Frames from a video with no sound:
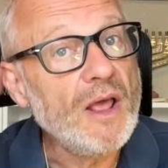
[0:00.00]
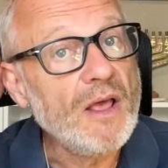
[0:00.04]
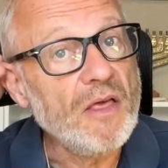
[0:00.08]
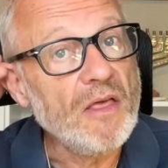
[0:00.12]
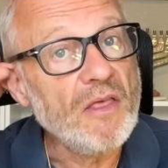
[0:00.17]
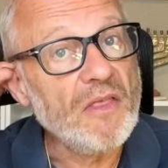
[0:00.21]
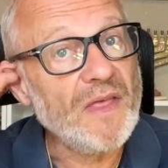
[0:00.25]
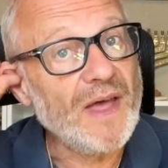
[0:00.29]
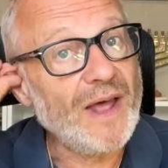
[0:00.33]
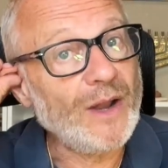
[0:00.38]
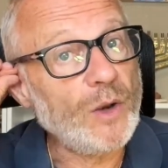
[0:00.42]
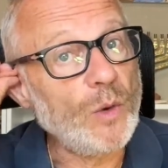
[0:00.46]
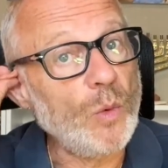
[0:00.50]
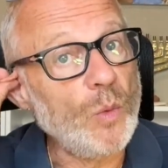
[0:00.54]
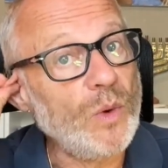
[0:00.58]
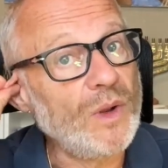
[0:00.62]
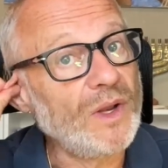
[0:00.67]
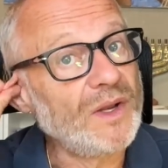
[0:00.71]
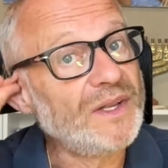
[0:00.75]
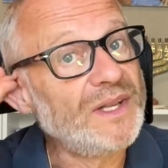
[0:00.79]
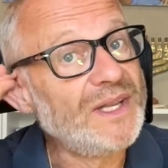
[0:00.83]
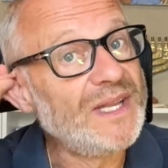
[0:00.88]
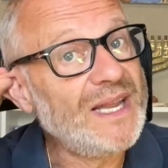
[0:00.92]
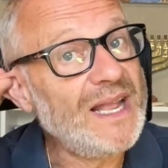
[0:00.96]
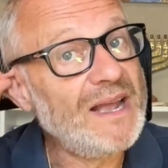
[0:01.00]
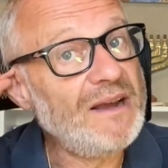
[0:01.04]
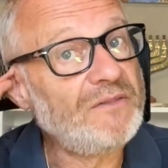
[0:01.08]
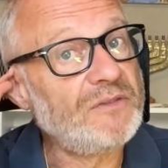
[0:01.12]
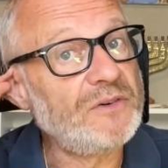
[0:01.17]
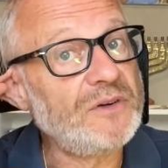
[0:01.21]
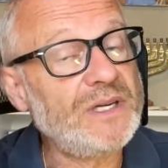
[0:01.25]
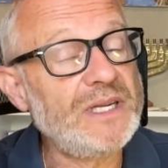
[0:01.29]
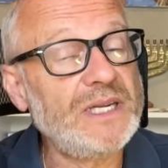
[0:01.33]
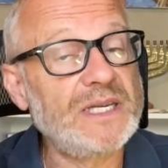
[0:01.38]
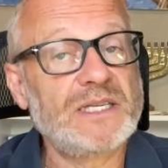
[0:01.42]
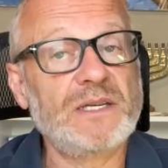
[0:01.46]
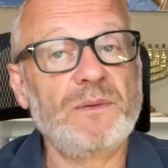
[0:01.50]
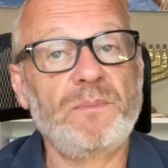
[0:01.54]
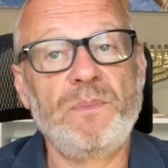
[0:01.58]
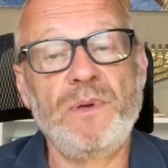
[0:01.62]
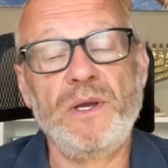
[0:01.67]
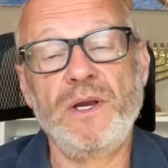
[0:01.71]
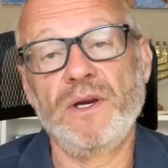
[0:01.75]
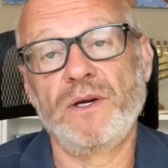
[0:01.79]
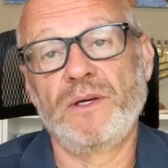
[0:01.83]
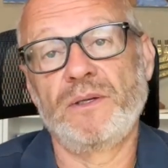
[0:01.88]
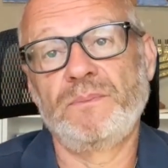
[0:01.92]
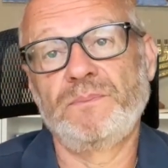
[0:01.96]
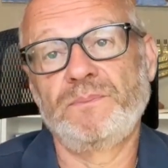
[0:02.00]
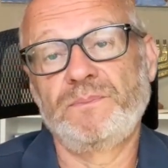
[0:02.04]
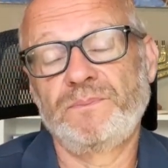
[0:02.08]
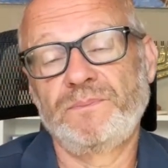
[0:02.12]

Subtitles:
that will never disappear.